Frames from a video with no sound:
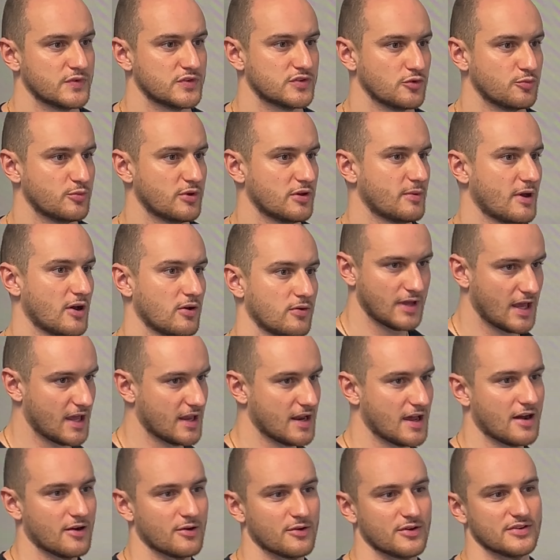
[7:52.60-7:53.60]
So it'd be about 8
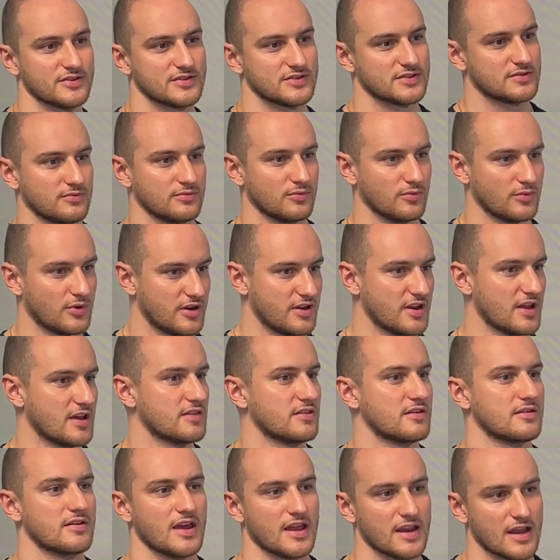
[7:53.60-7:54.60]
hours one day and
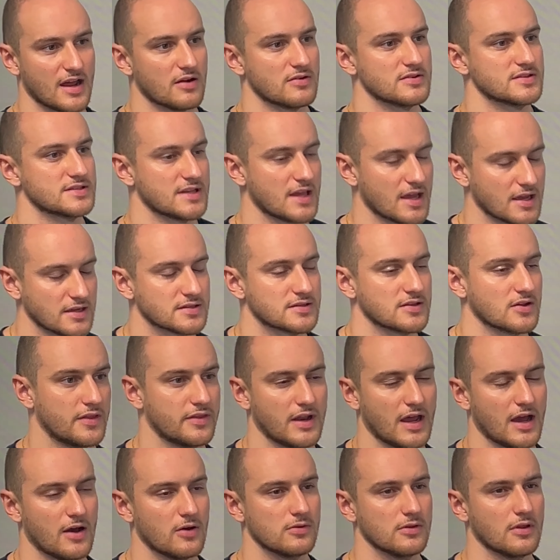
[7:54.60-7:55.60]
then 8 hours next. So, and then
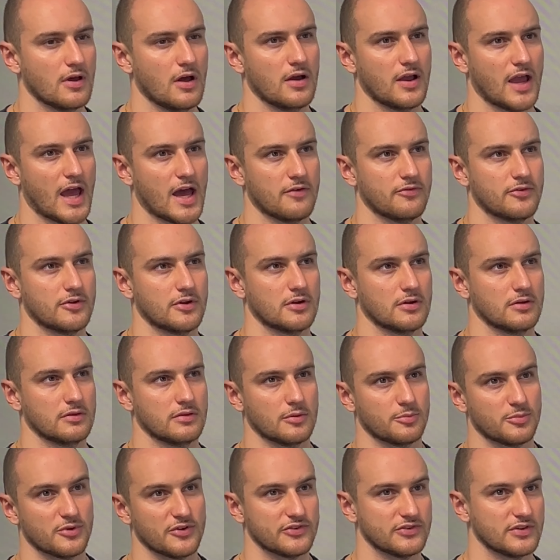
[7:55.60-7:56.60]
how long after the
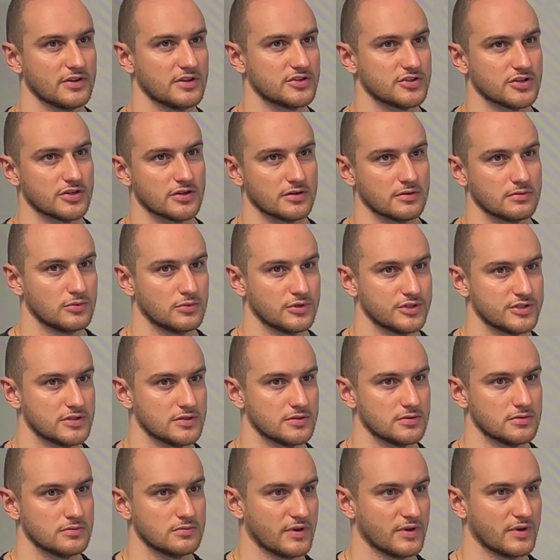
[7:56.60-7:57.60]
procedure would
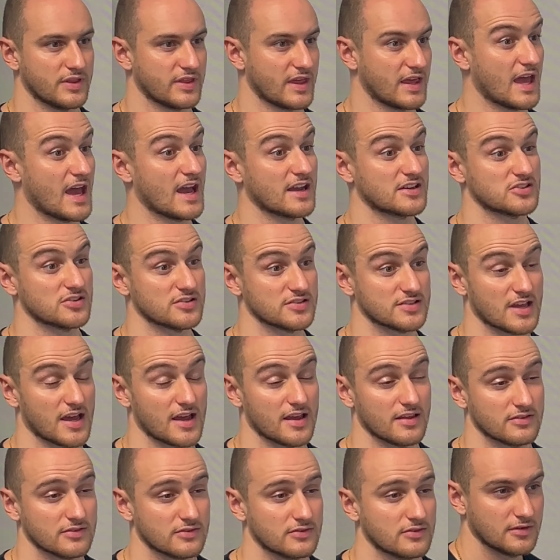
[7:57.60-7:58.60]
you, with like
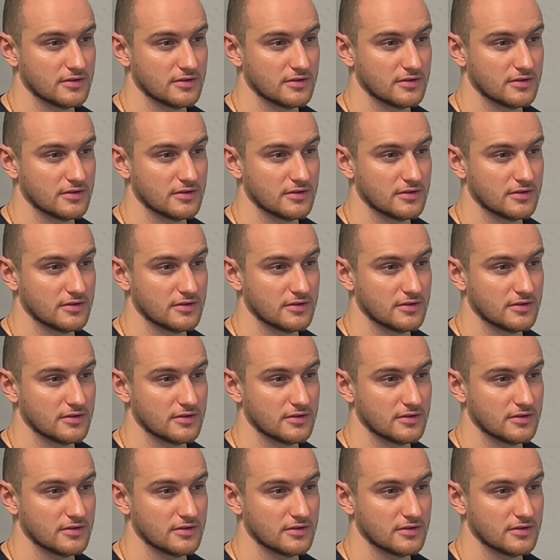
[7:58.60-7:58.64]
exercise?